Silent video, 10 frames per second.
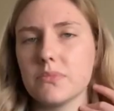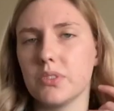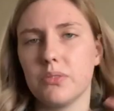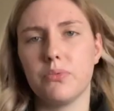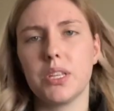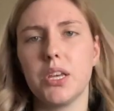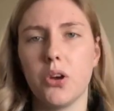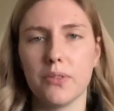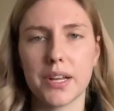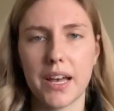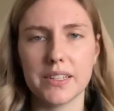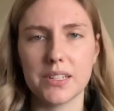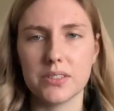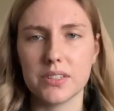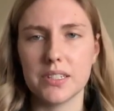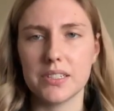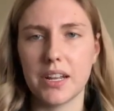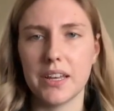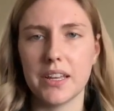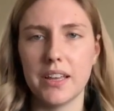really overcast outside
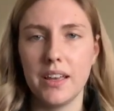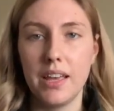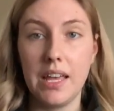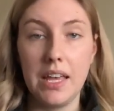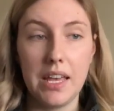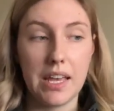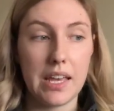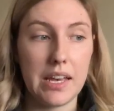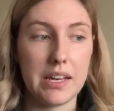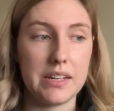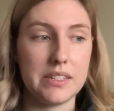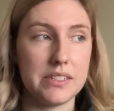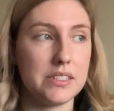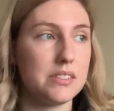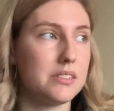today, and